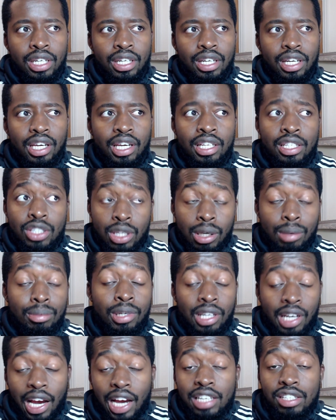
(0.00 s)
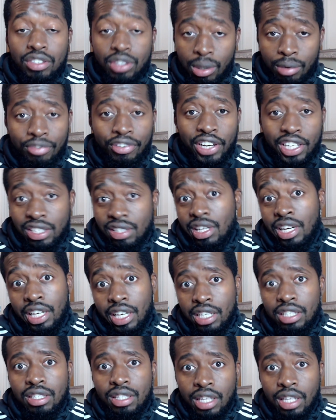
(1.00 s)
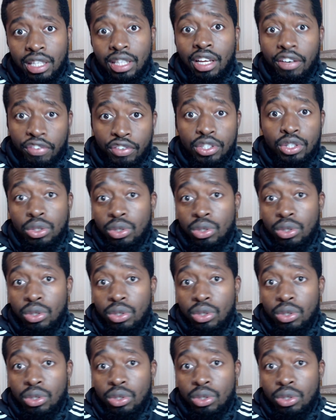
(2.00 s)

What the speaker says: in some, in the eyes of some fans, I guess they definitely do